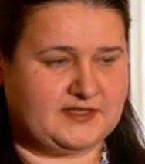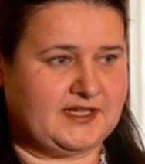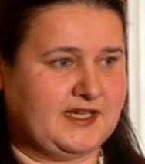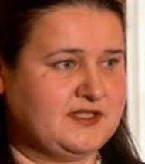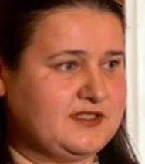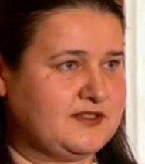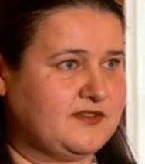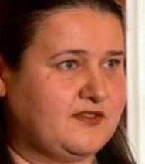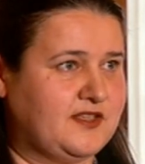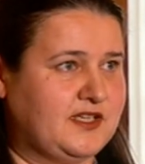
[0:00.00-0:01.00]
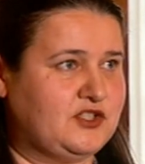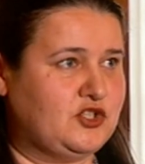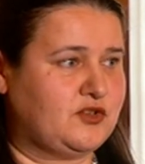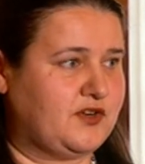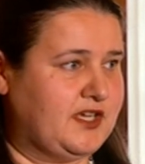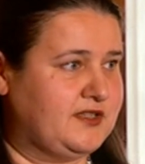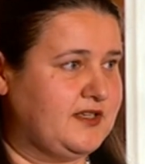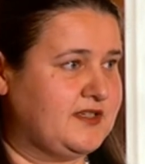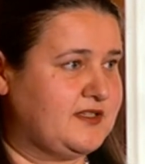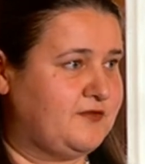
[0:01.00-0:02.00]
attest that
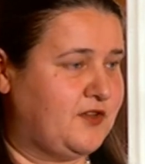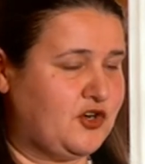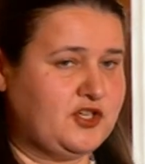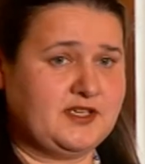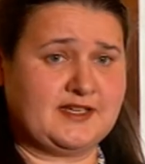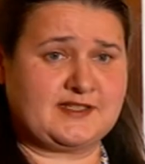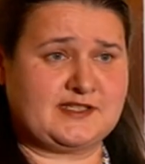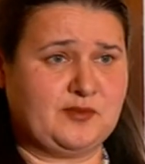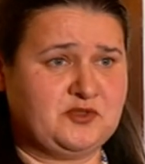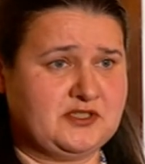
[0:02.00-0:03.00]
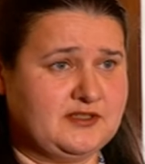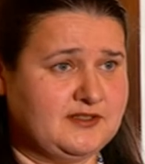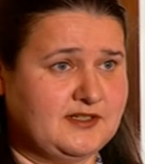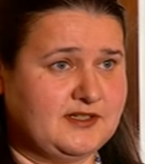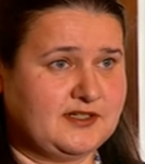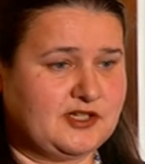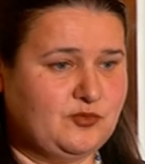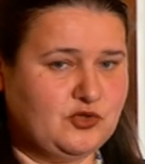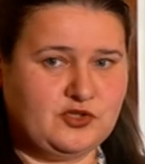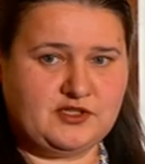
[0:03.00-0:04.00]
Ukraine is a very accepting
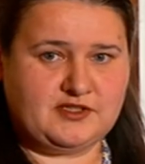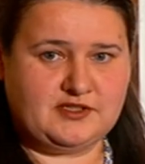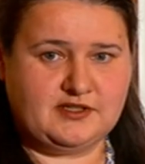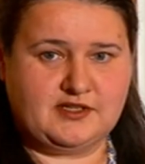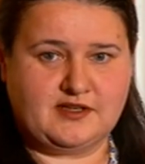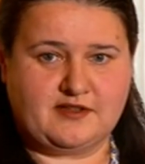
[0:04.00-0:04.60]
community.